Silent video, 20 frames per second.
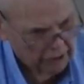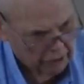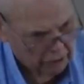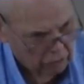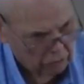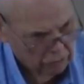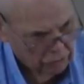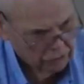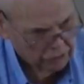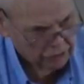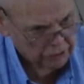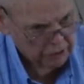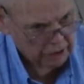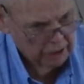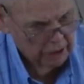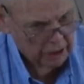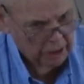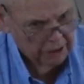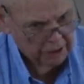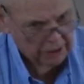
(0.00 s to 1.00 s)
Ghost.
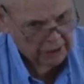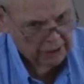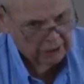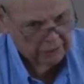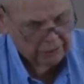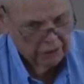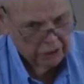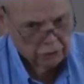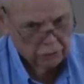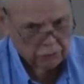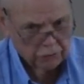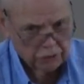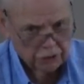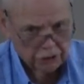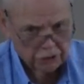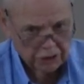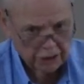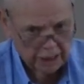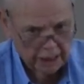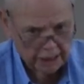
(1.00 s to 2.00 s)
Now this was a
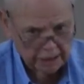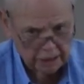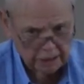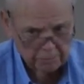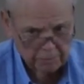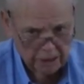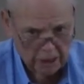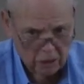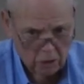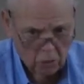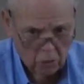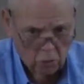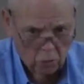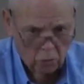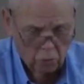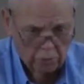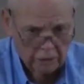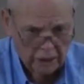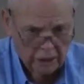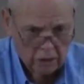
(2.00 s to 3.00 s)
sight to
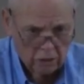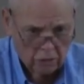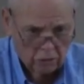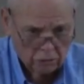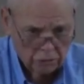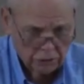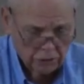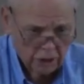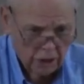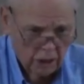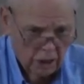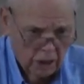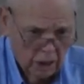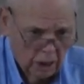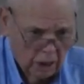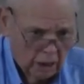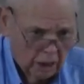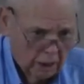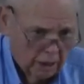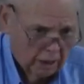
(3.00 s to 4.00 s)
behold because uh,
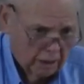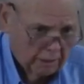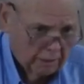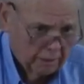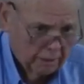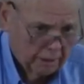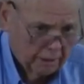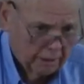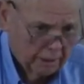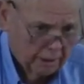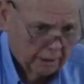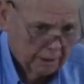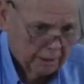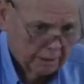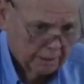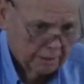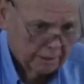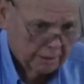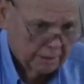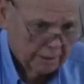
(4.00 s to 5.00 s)

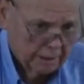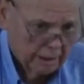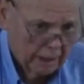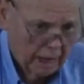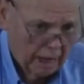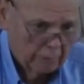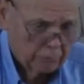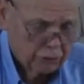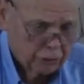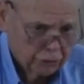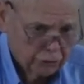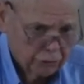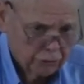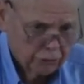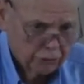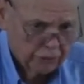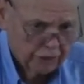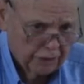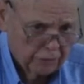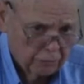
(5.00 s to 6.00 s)
uh, I'm
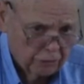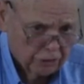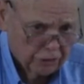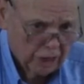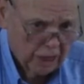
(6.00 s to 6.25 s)
sure that it was